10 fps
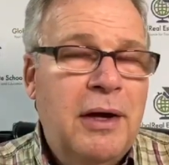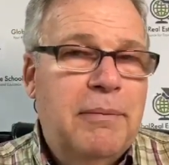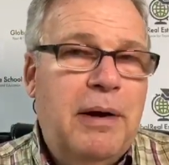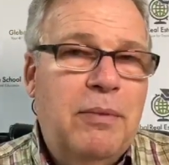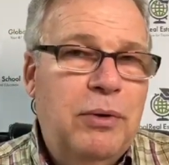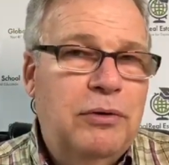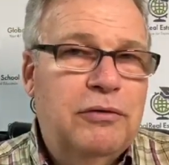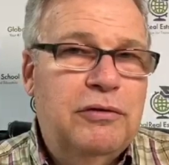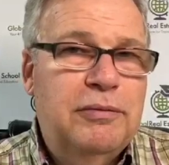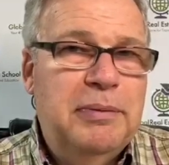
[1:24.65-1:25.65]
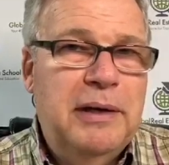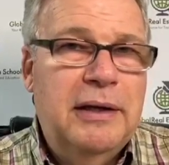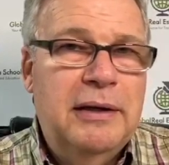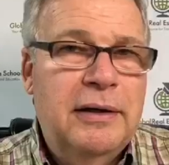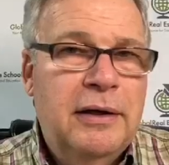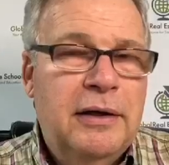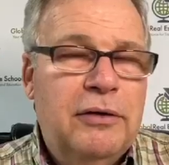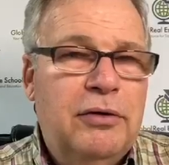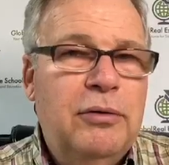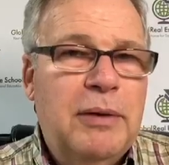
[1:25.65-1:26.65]
but I wouldn't spend
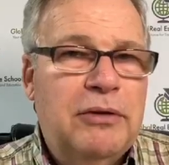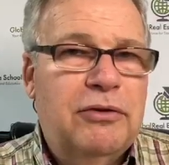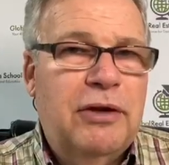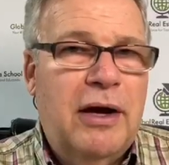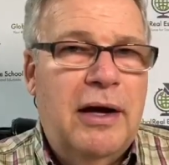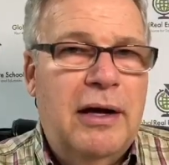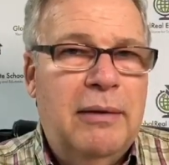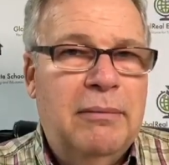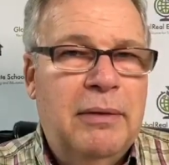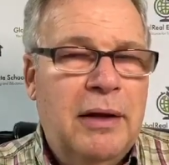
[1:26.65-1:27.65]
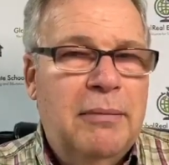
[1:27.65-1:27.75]
too much time.